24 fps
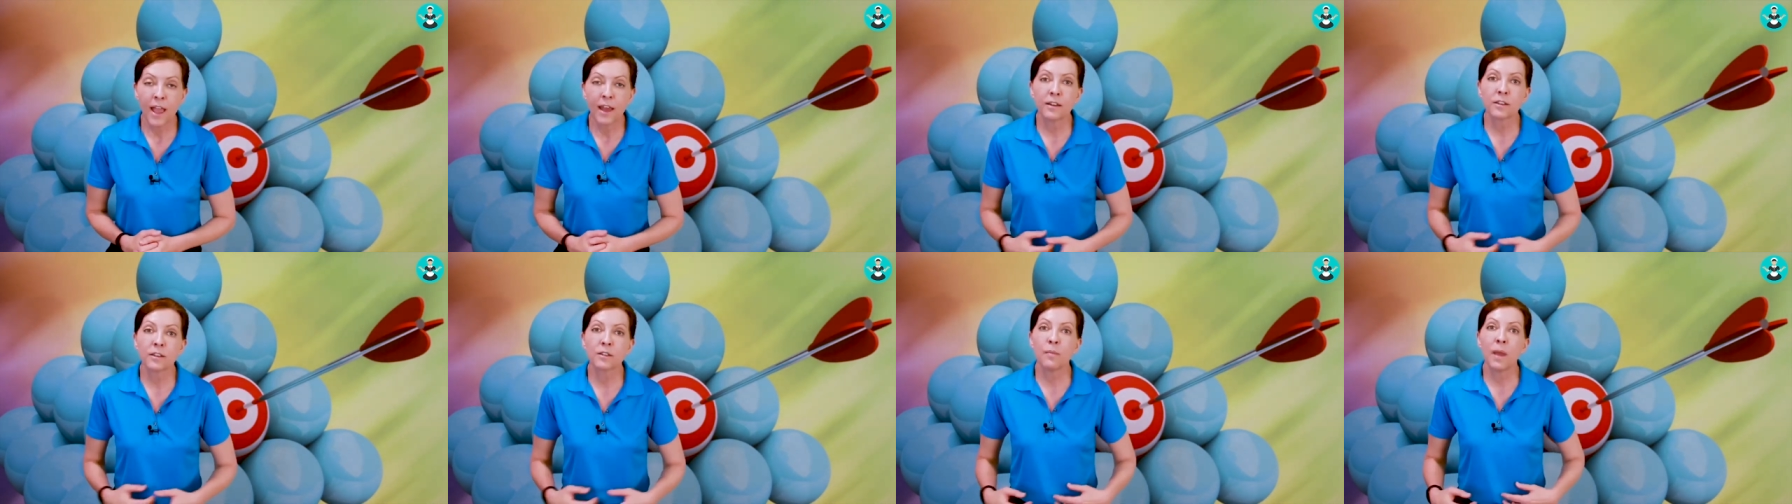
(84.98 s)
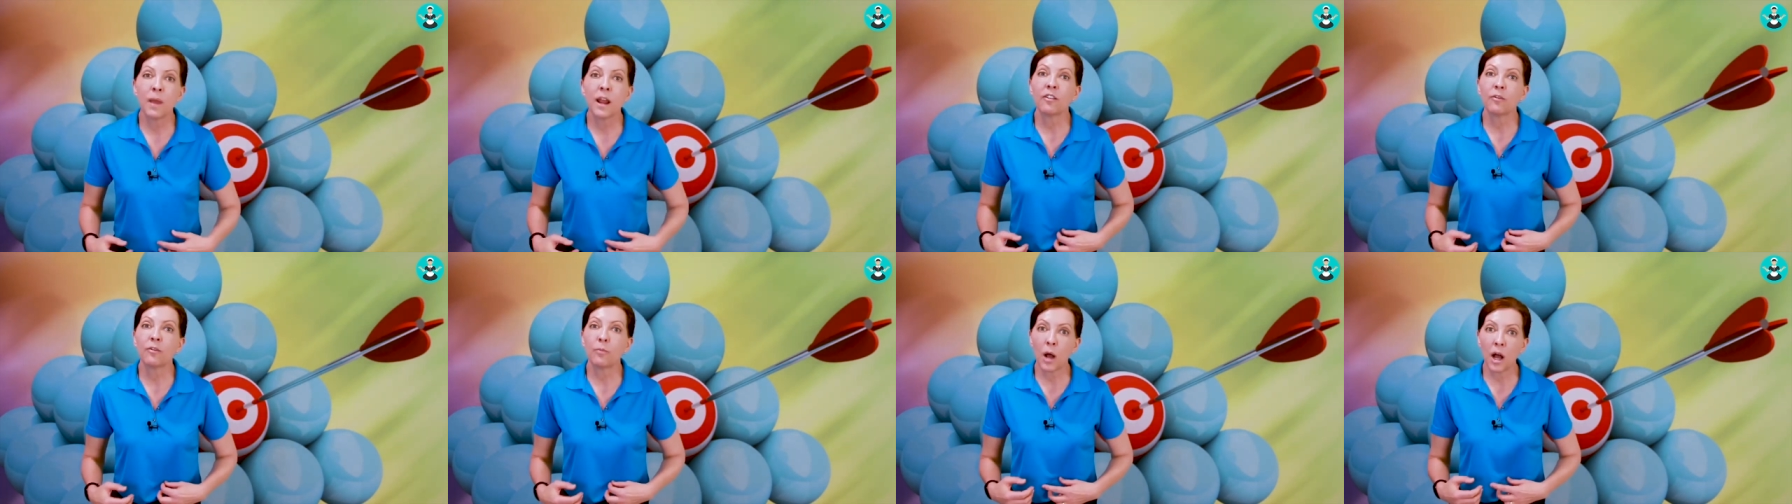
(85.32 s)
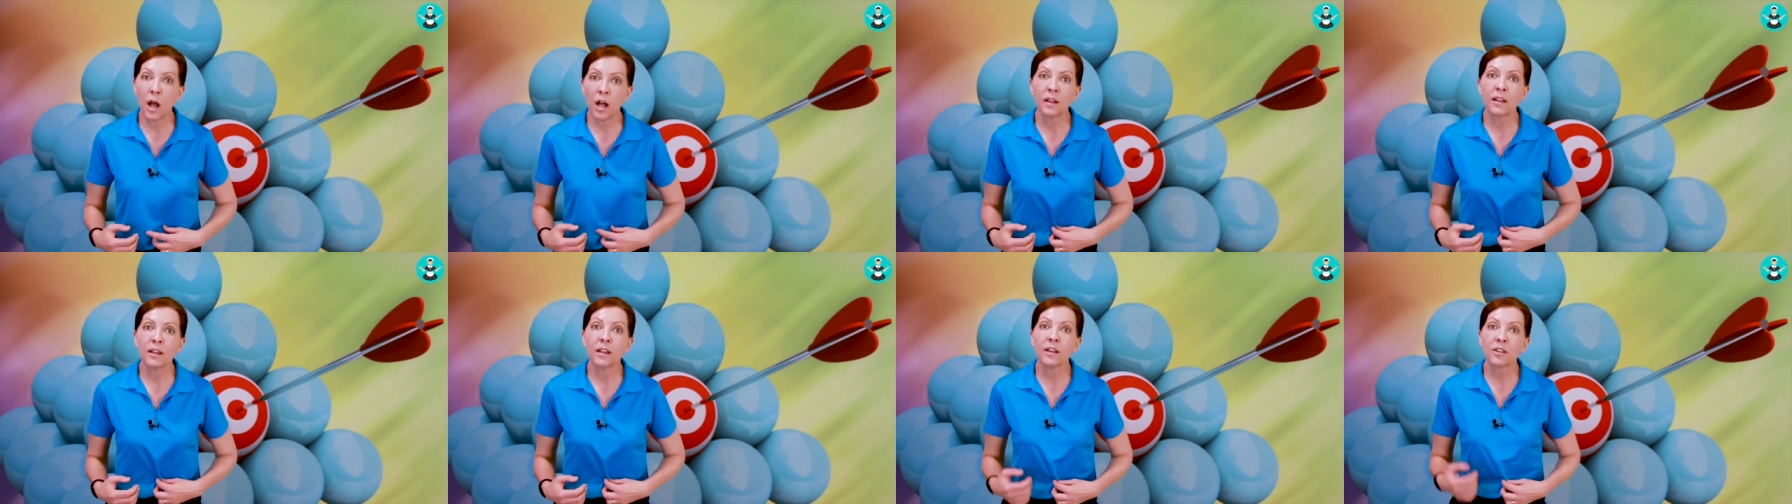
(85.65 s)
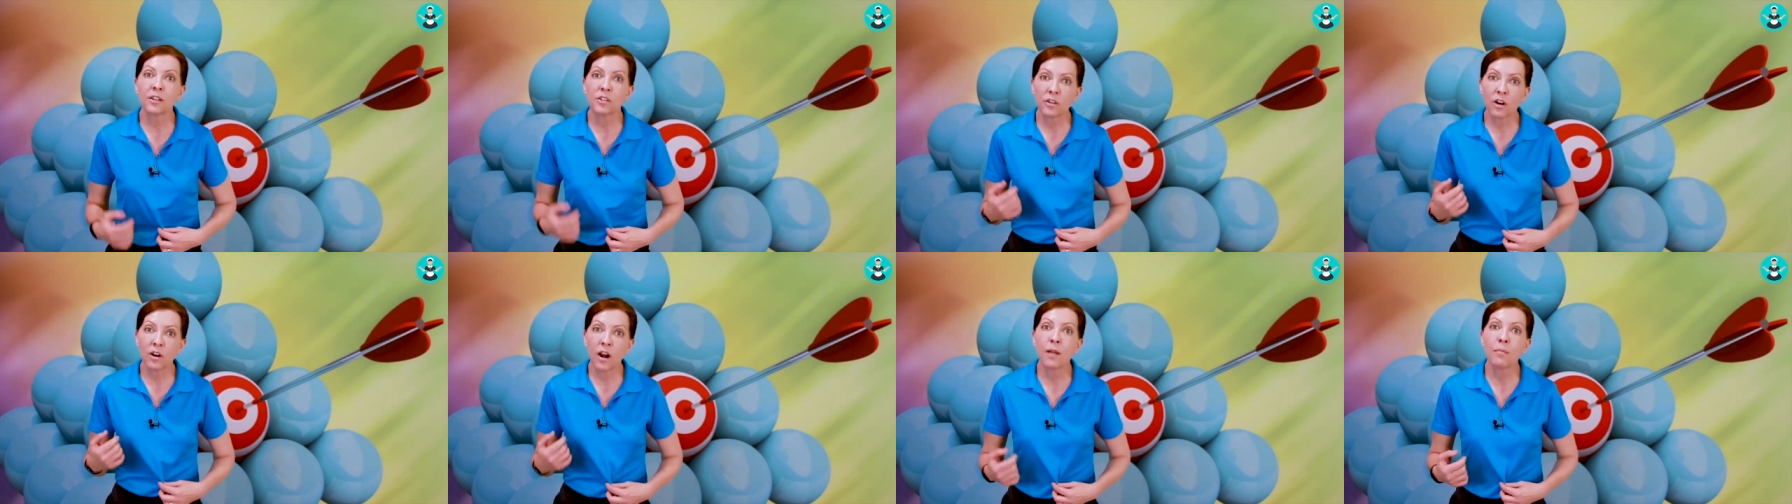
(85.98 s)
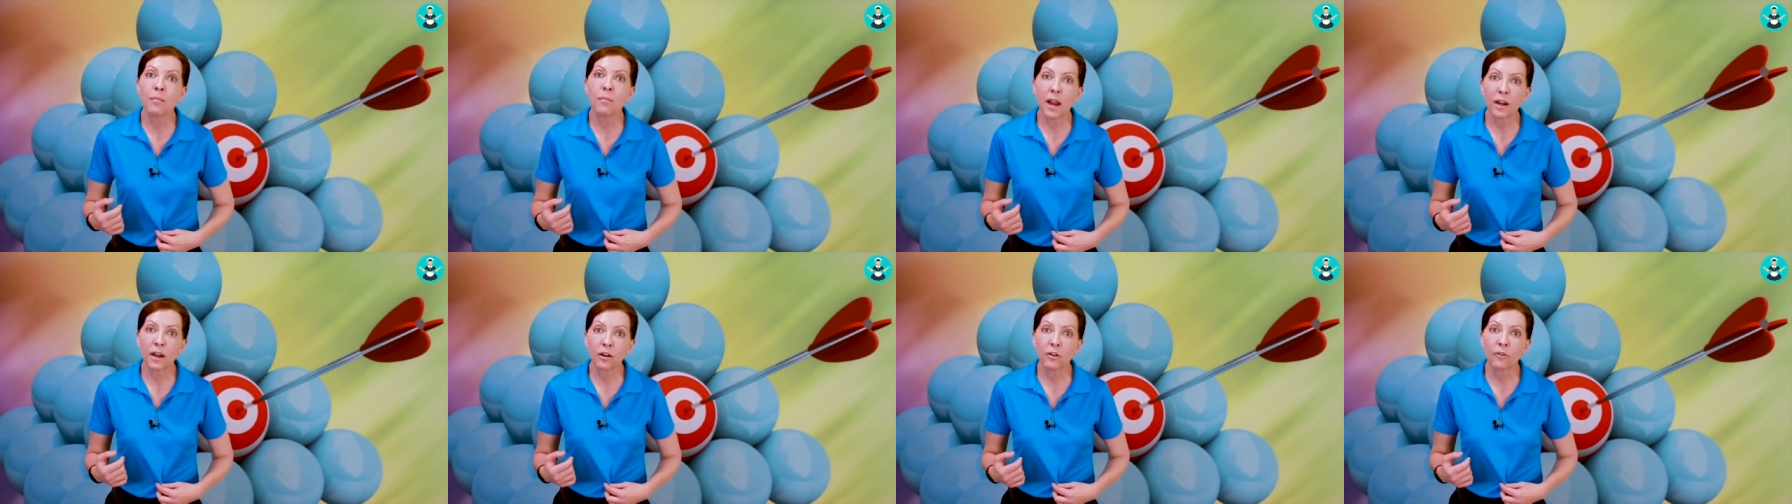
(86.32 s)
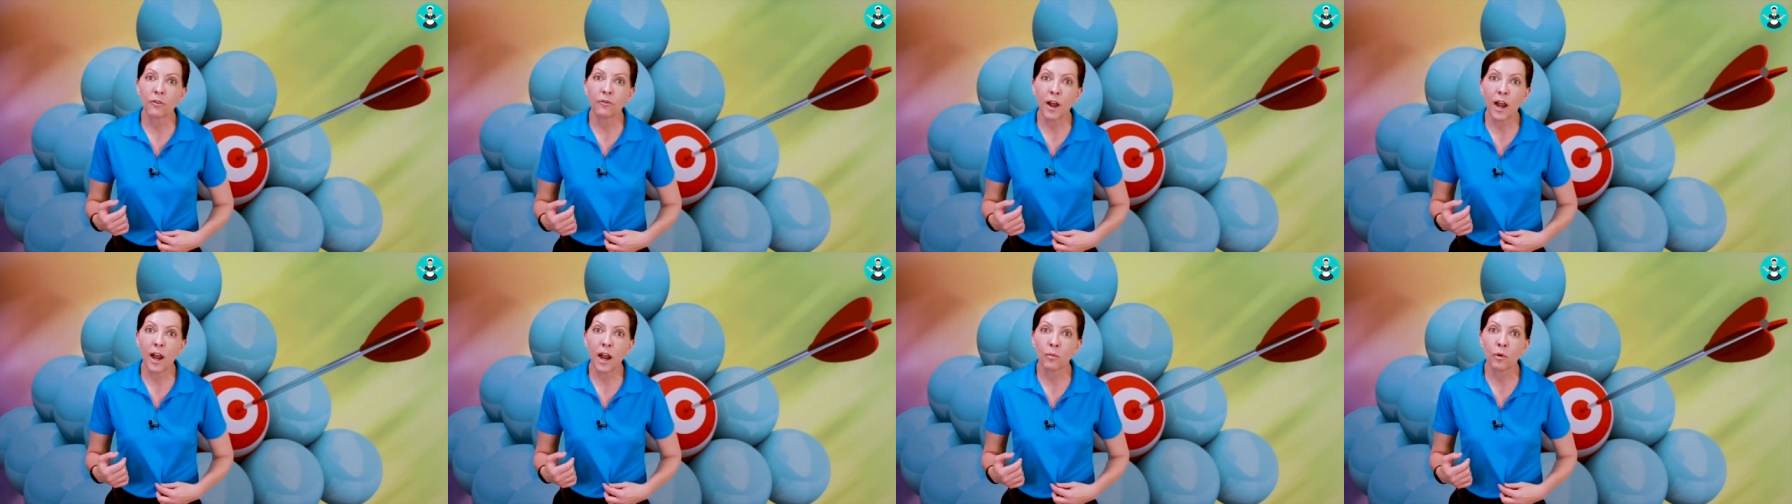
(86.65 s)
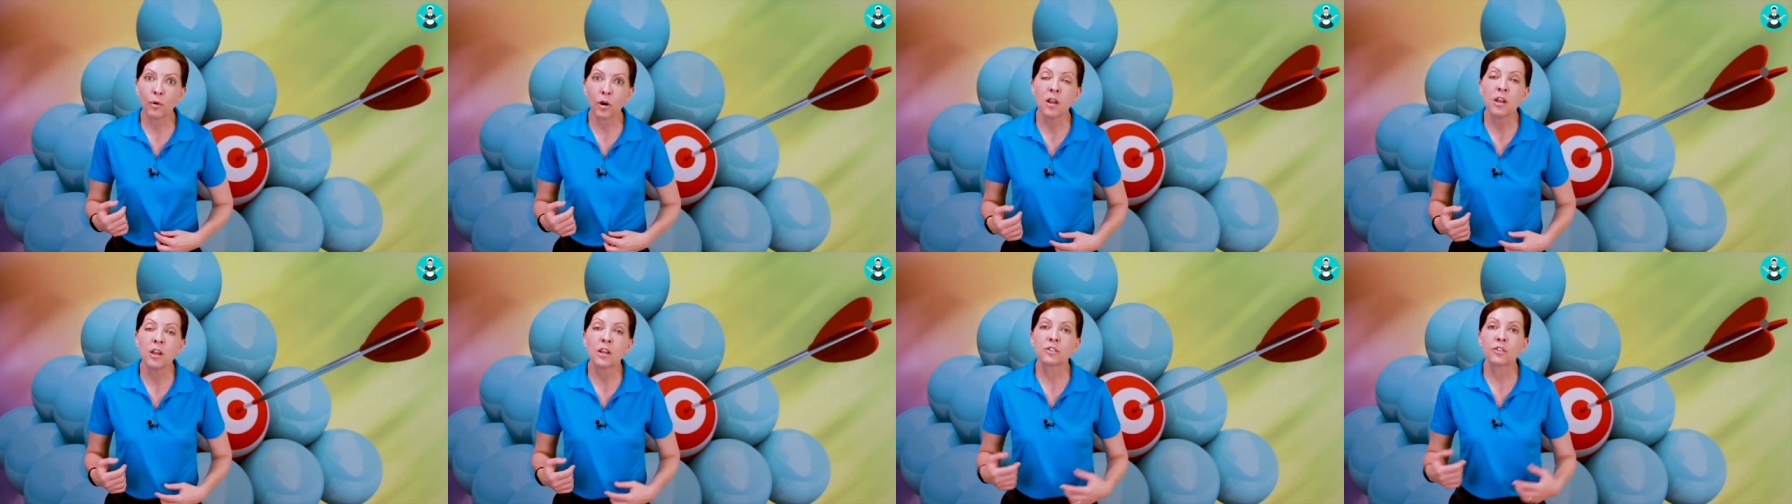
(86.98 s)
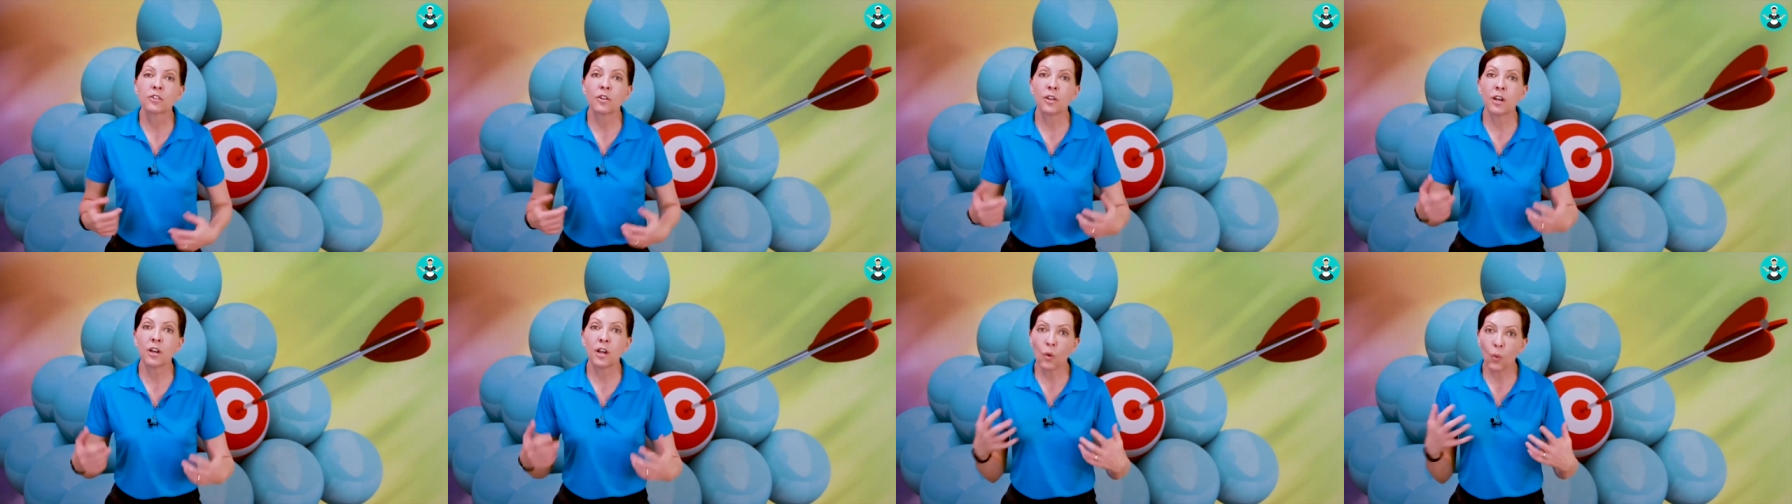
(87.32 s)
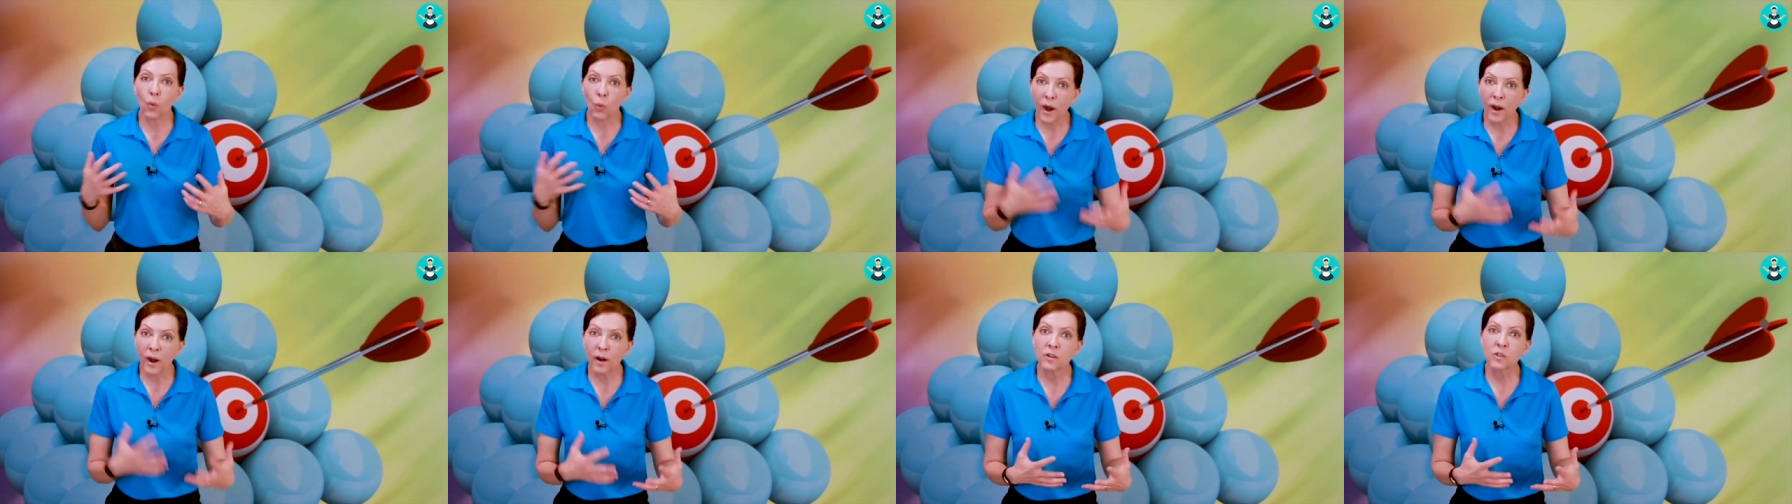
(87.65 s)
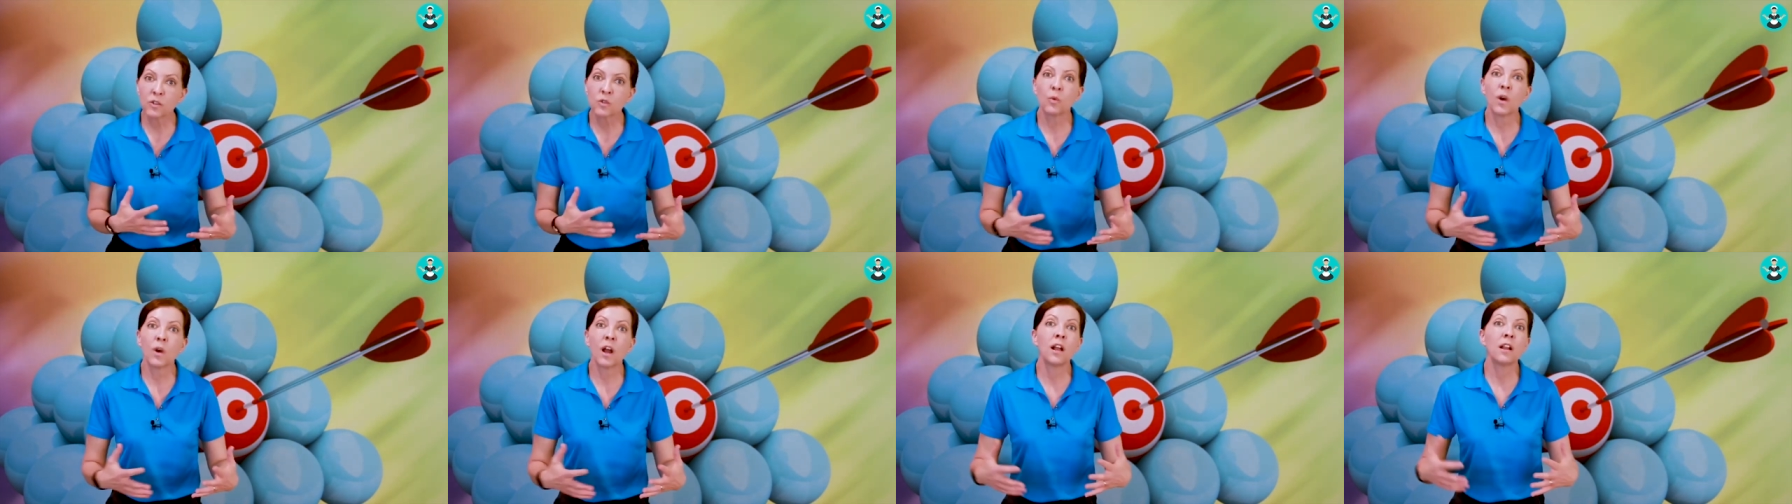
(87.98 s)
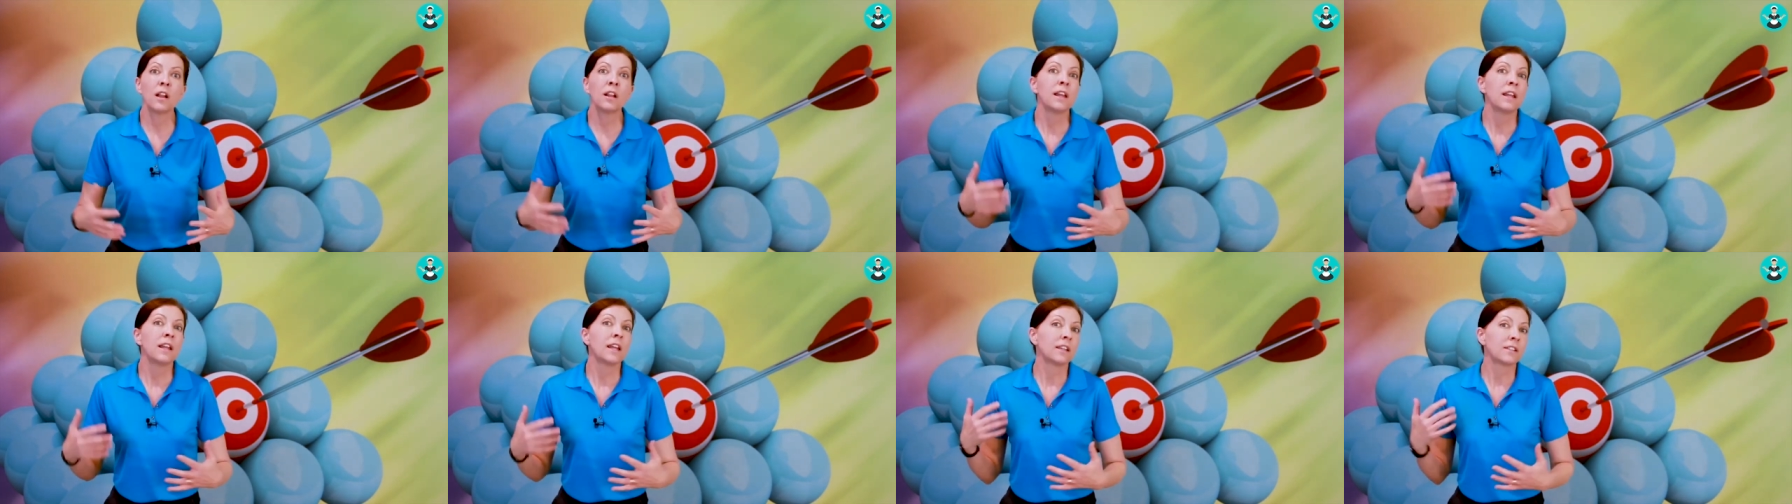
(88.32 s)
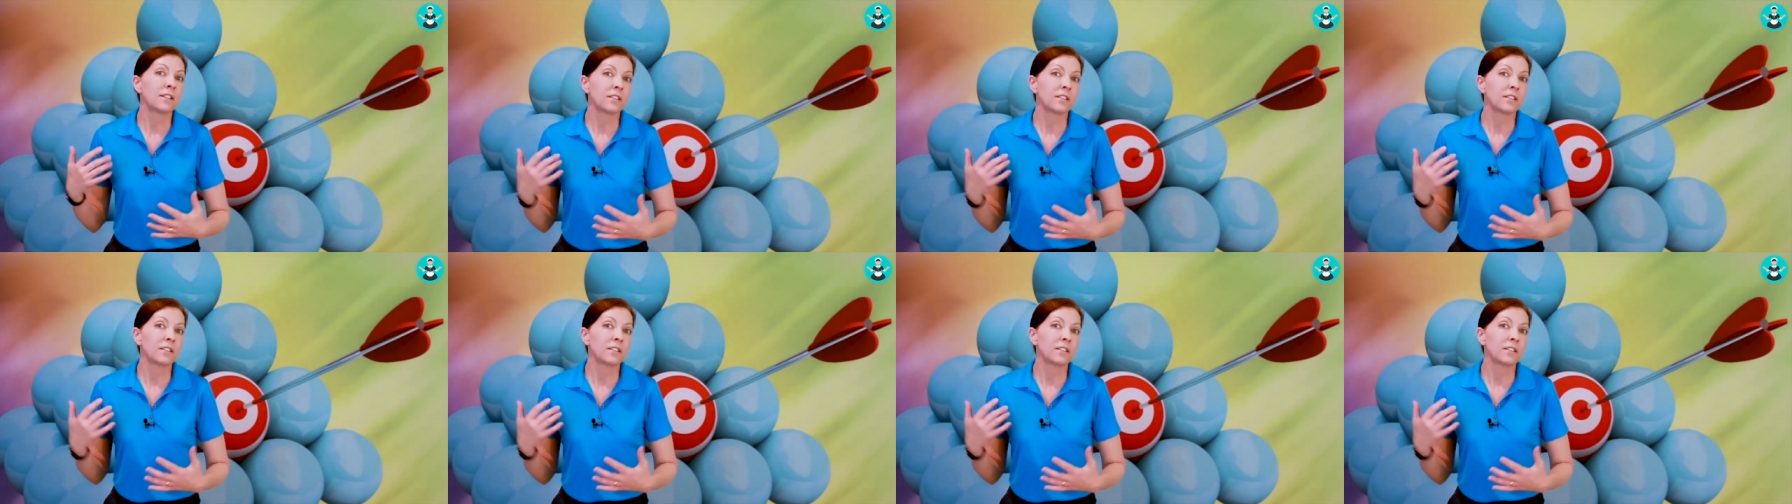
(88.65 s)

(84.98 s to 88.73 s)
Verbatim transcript: And it's made of polyester and microfiber so that it wears well,